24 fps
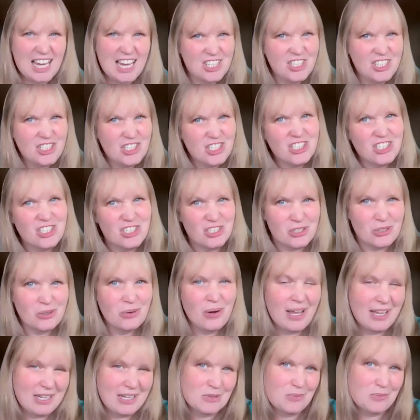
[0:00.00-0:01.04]
I should
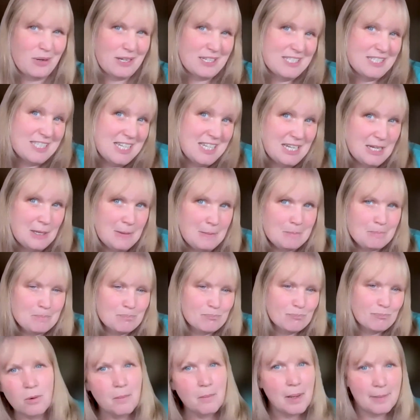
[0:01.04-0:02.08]
do X, Y, Z.
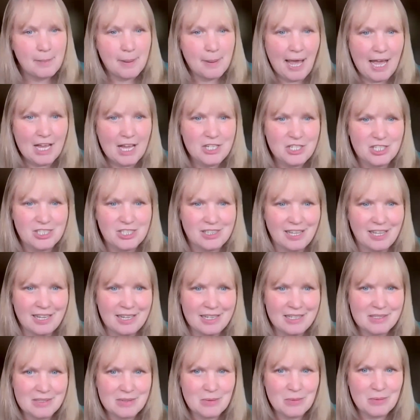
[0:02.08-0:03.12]
That's not where my passion
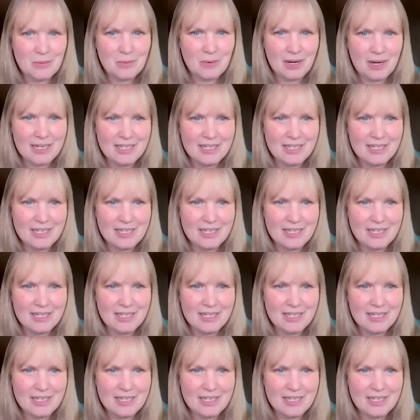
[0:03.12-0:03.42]
lays.